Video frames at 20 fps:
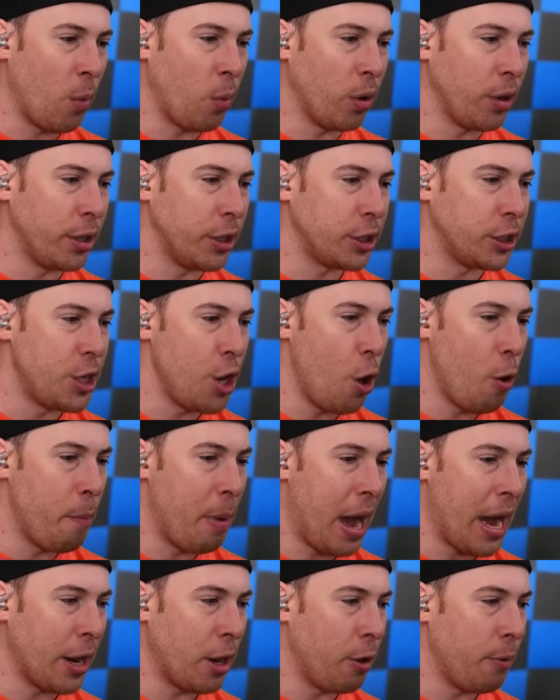We're in a snow
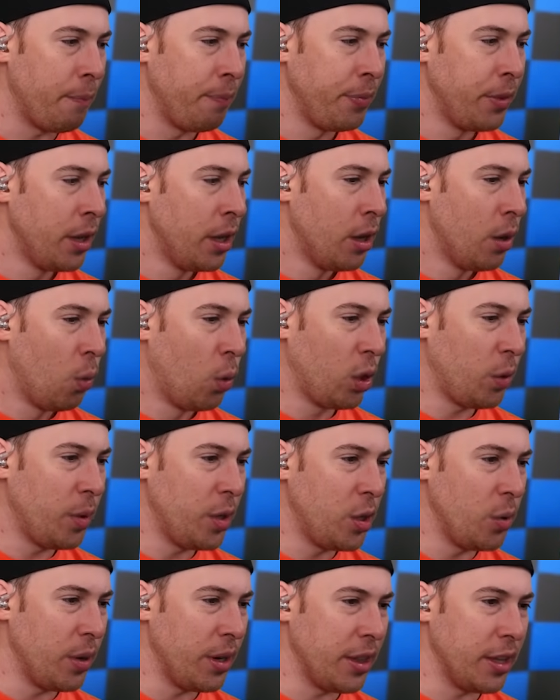biome. What are
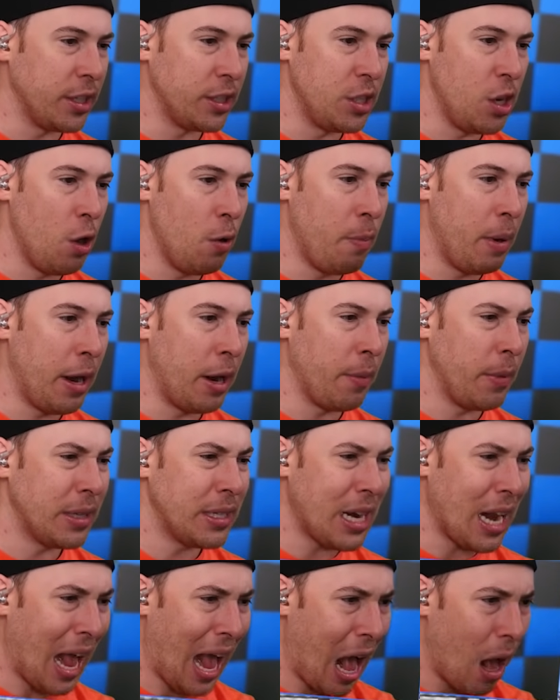we doing in the snow biome? Is
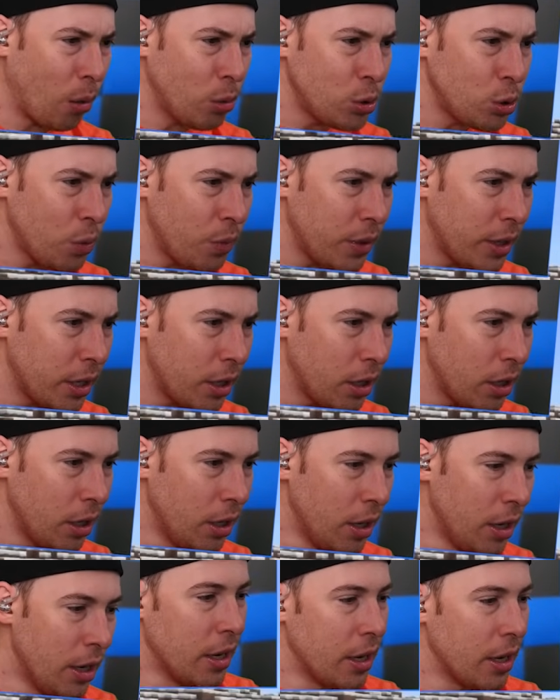that a house over there?
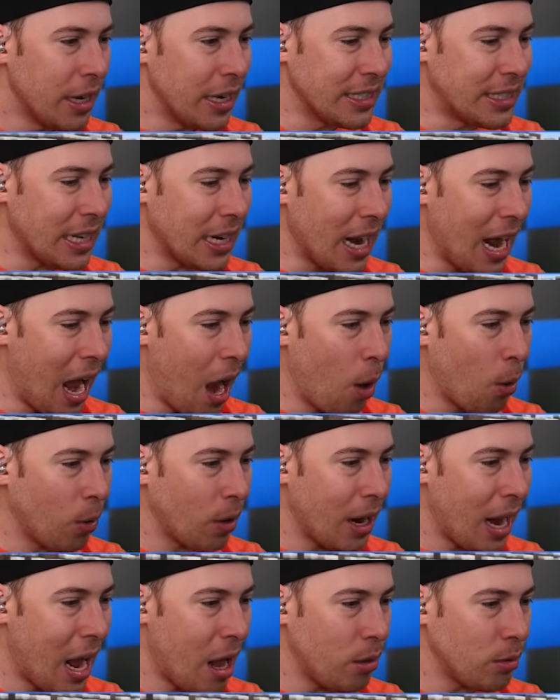Is that
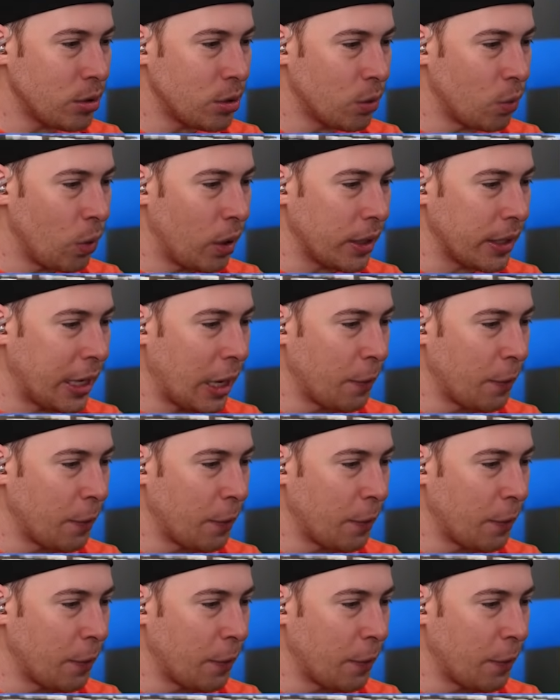our house or what?